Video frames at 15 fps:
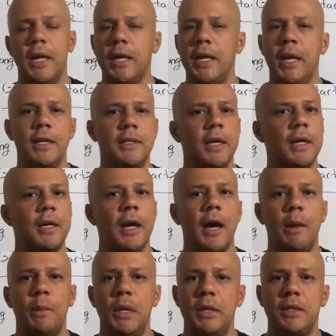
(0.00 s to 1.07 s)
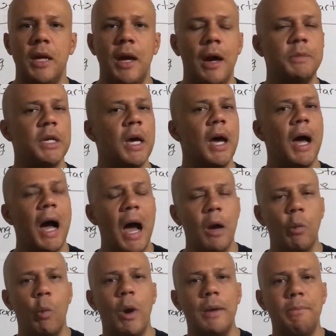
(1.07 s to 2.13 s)
I can't tell you how many times I
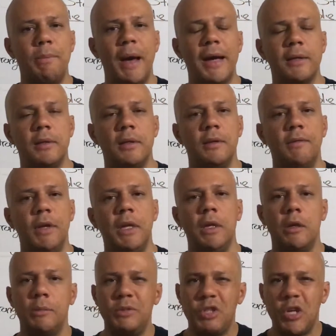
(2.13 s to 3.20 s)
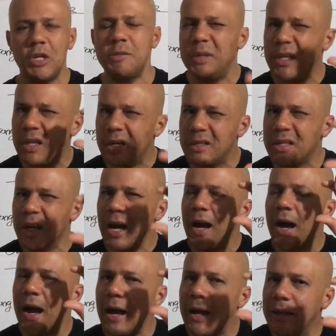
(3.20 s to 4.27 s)
went back to the video just because
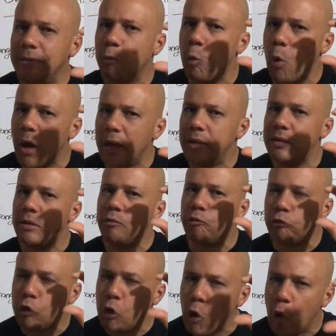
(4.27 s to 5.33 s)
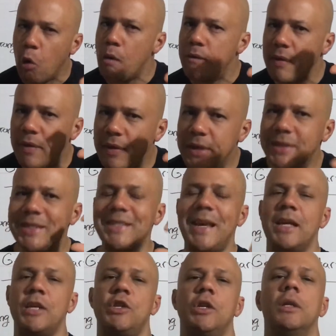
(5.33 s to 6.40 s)
I wanted to go over this
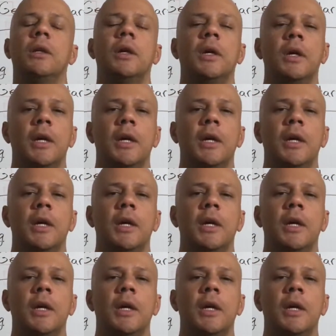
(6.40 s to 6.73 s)
section